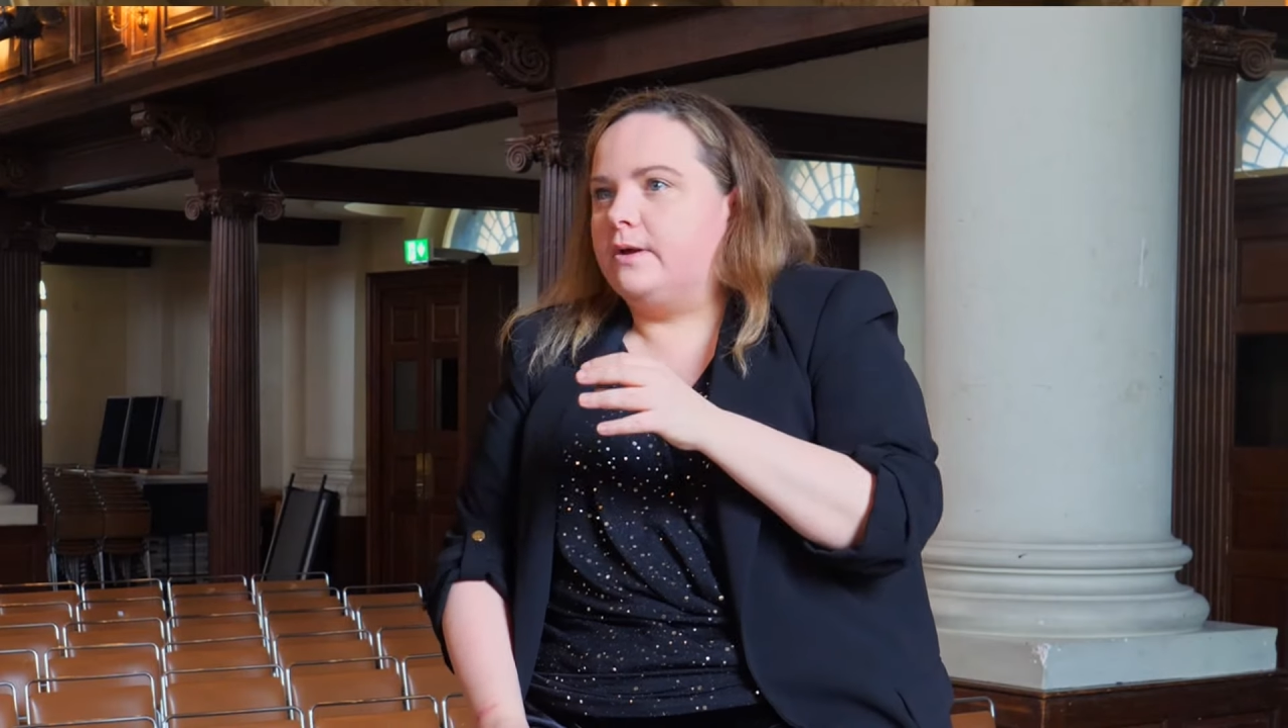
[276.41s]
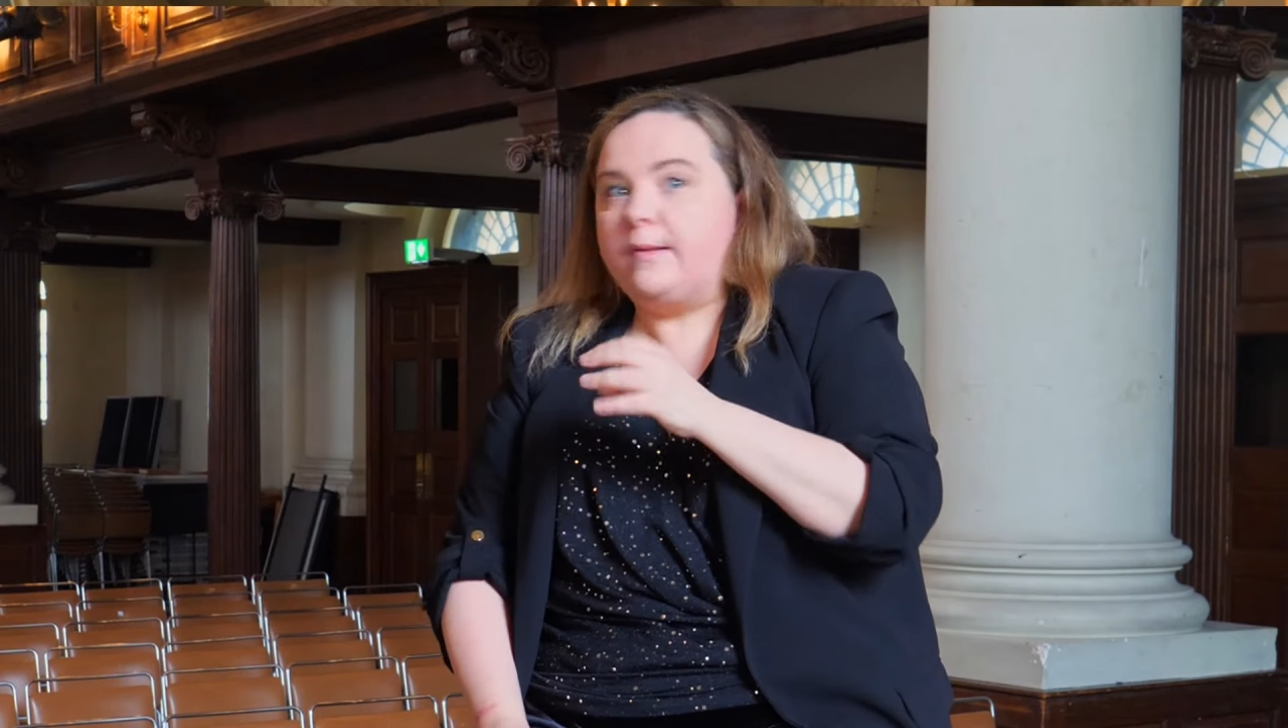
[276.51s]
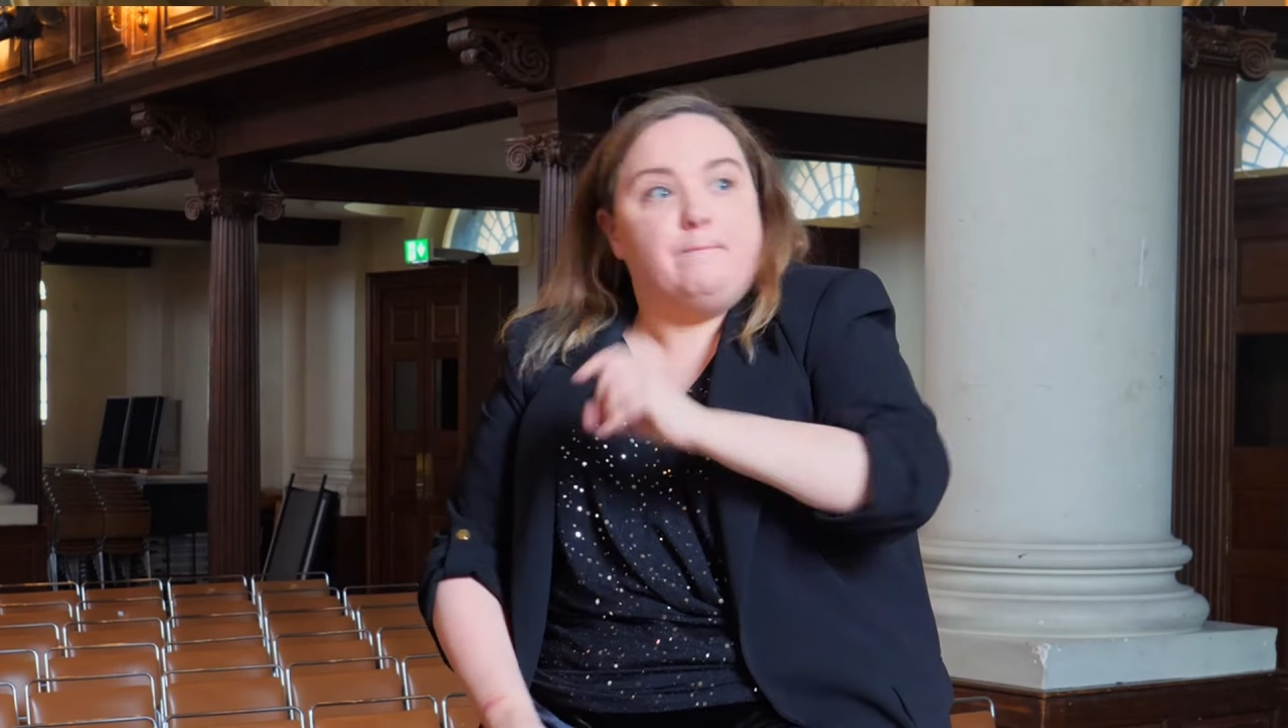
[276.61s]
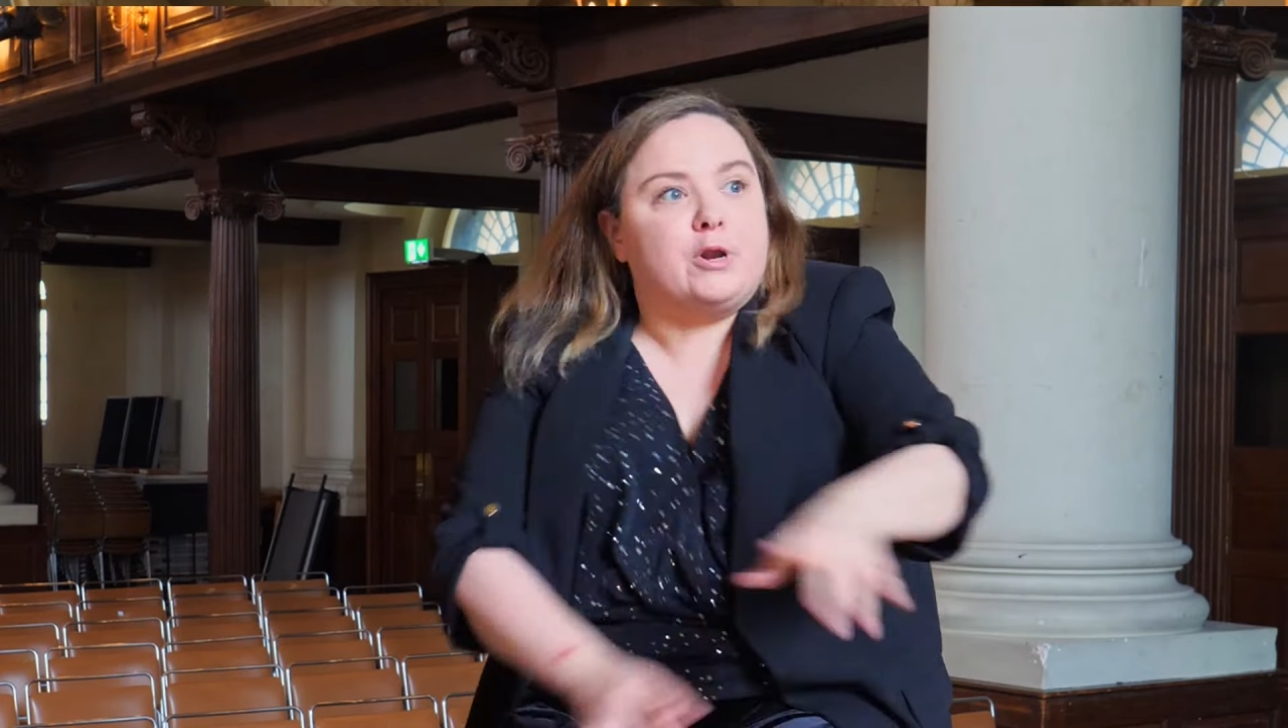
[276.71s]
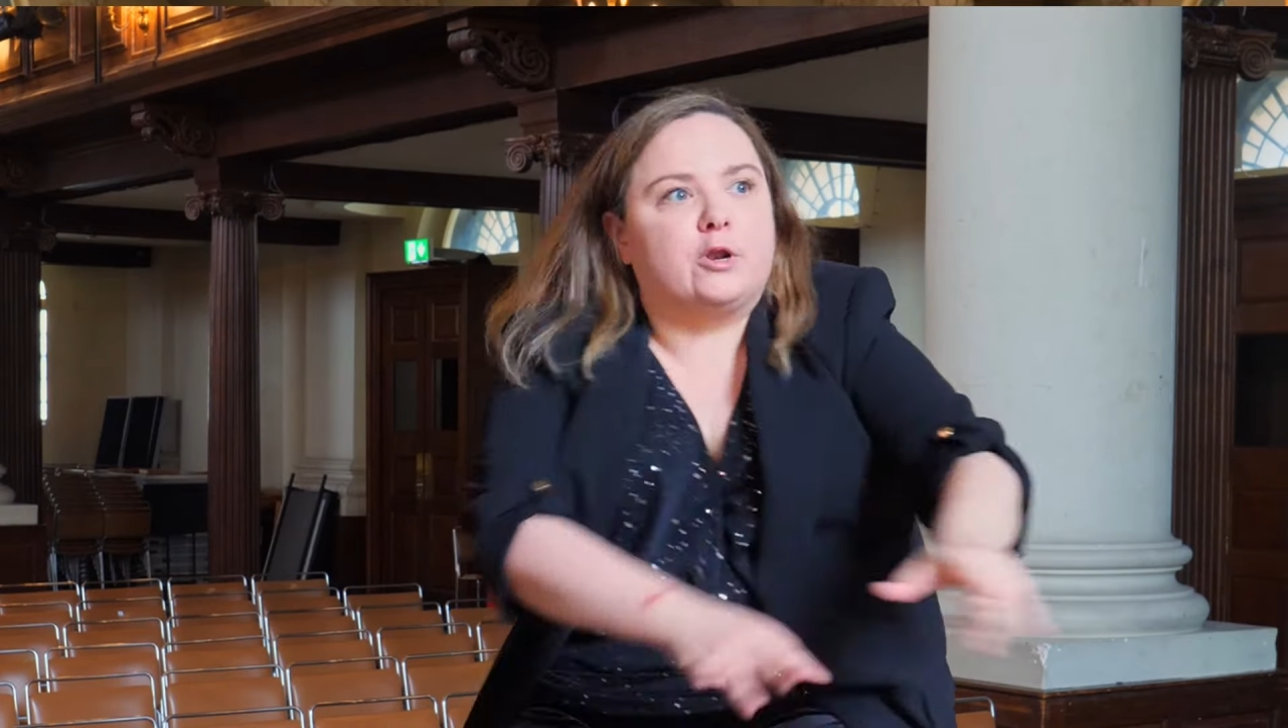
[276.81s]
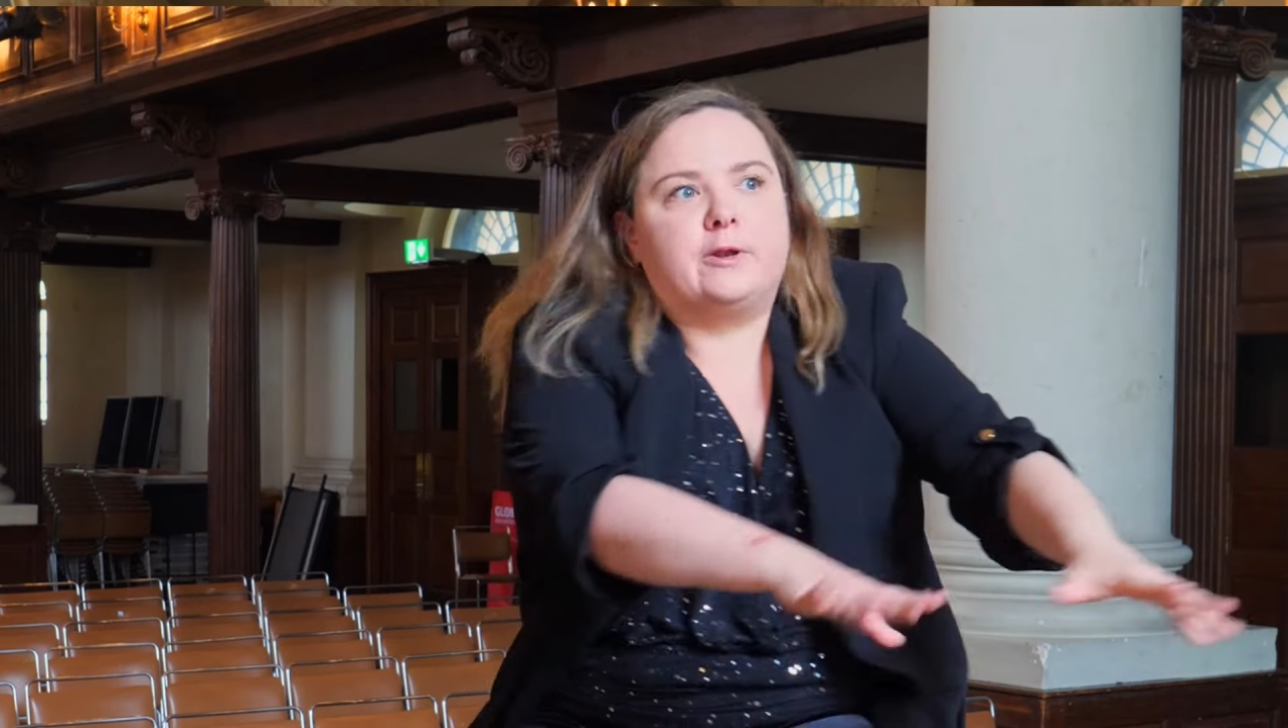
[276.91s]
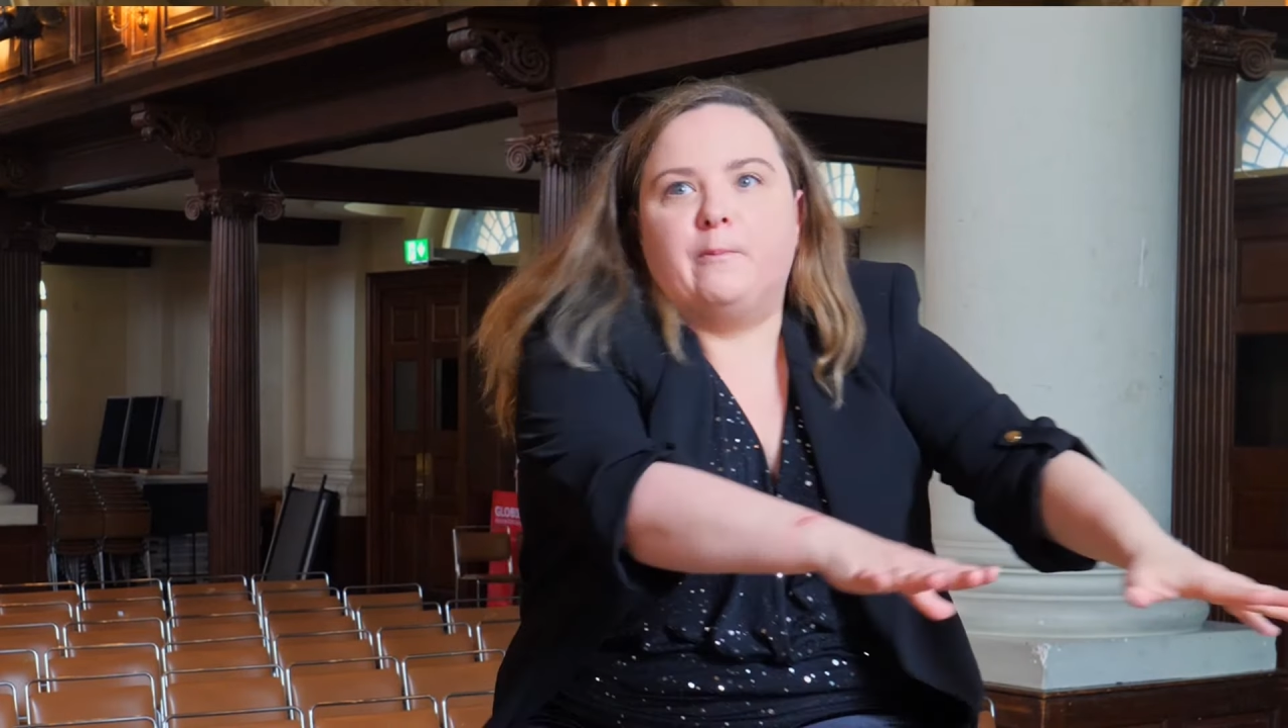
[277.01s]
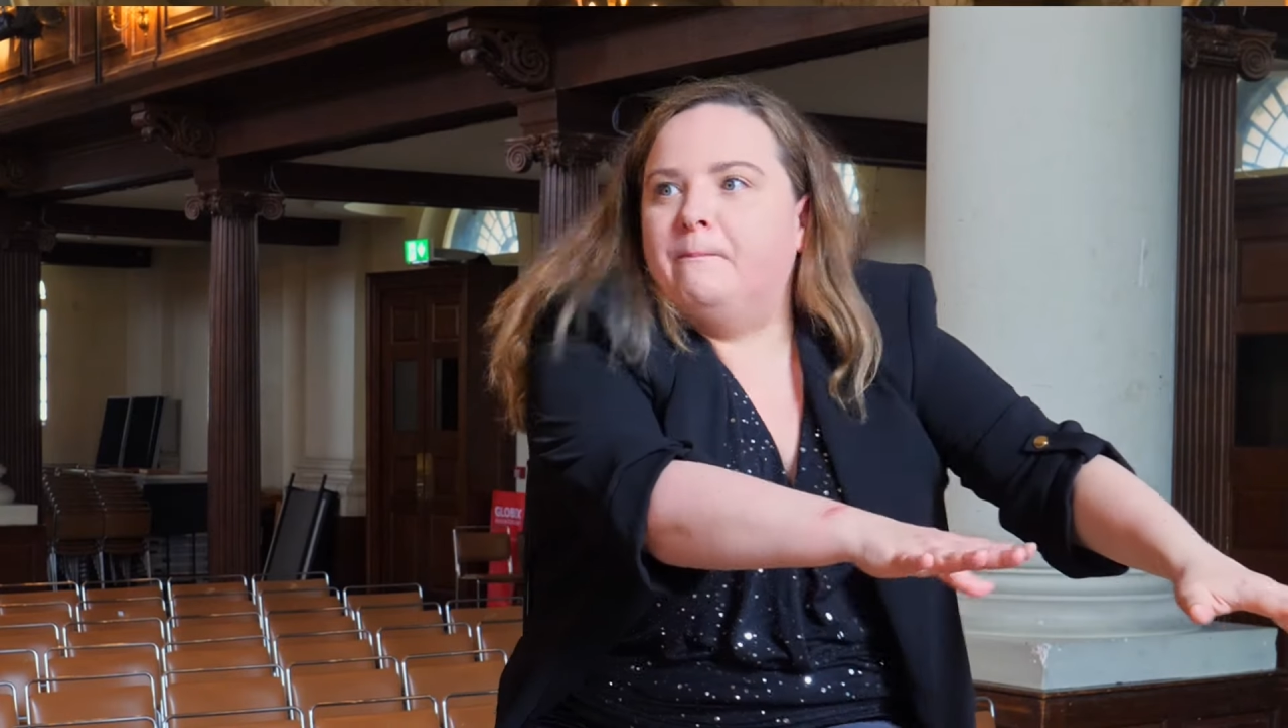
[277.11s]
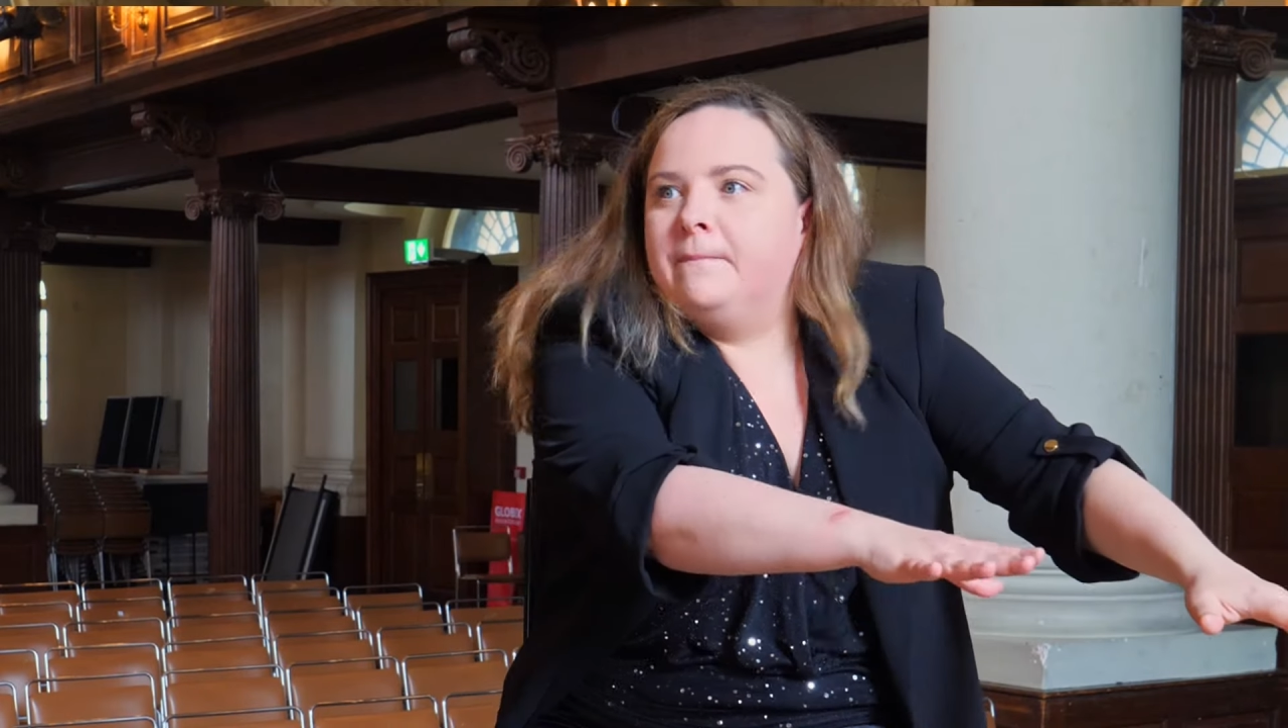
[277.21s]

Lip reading: it's brrrr.